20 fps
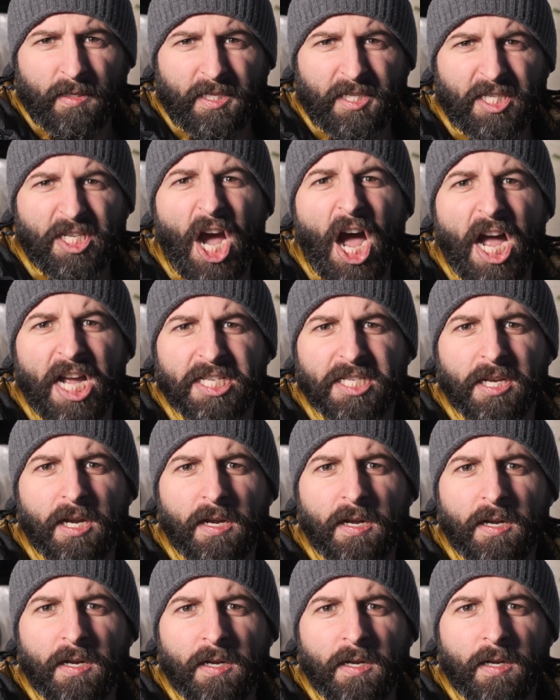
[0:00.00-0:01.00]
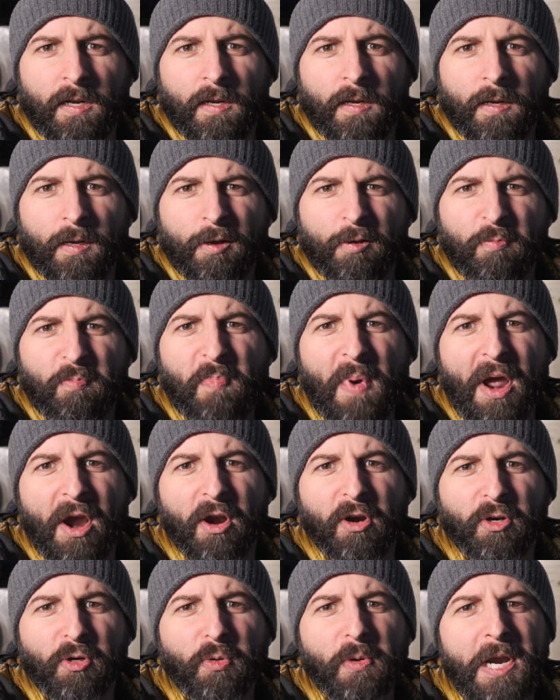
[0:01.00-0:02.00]
Guys,
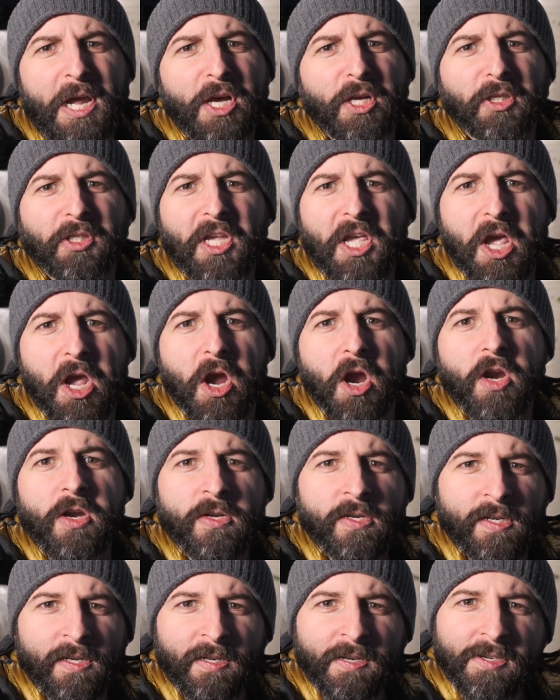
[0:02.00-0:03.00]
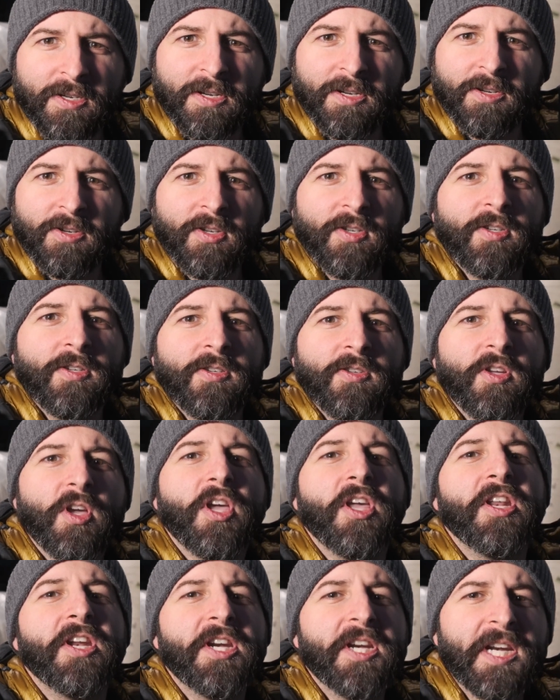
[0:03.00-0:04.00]
Bear Grylls here
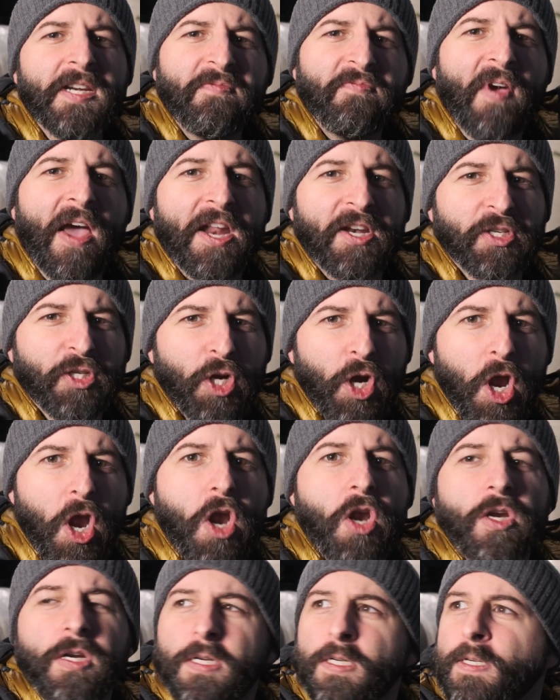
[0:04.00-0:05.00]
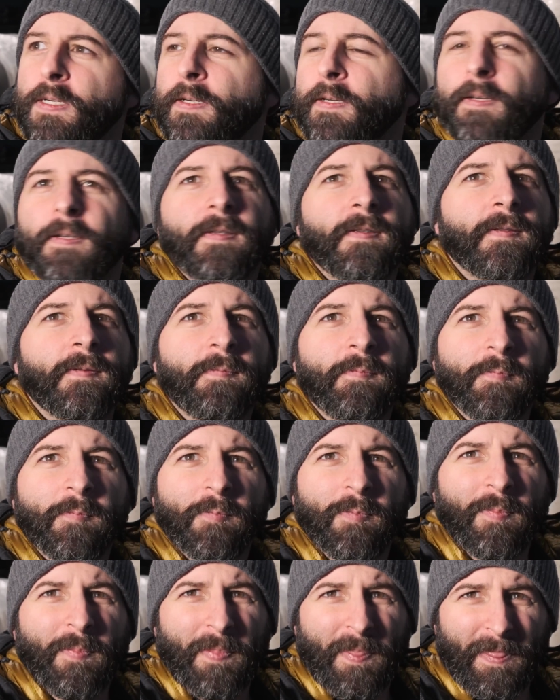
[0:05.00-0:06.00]
in an adventure.
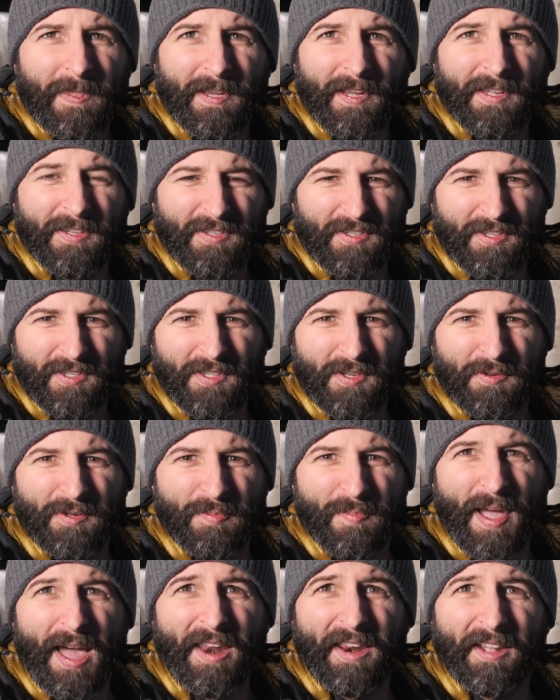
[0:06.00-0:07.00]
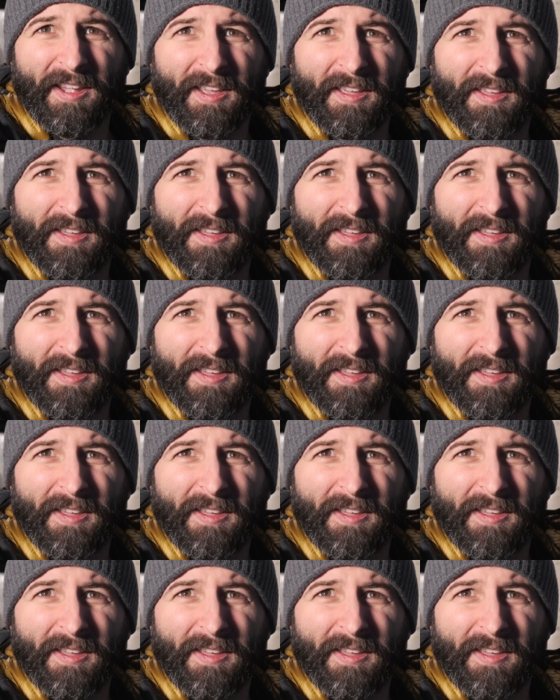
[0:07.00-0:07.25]
It's just so dramatic.